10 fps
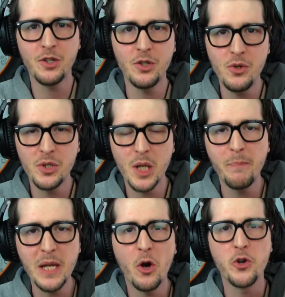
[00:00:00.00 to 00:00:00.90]
to do
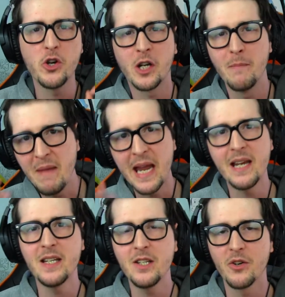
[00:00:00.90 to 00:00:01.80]
something or you're
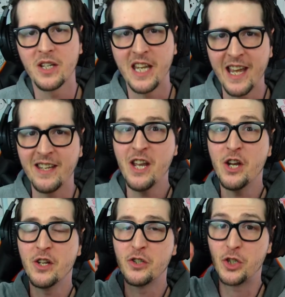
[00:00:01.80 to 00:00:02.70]
commanding your kid
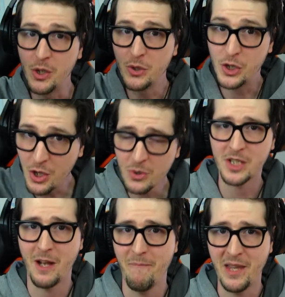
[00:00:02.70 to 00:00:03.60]
to do
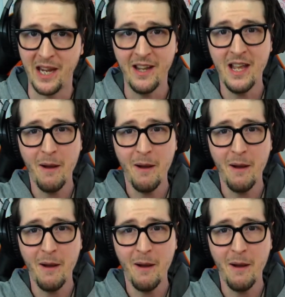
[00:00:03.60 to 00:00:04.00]
something.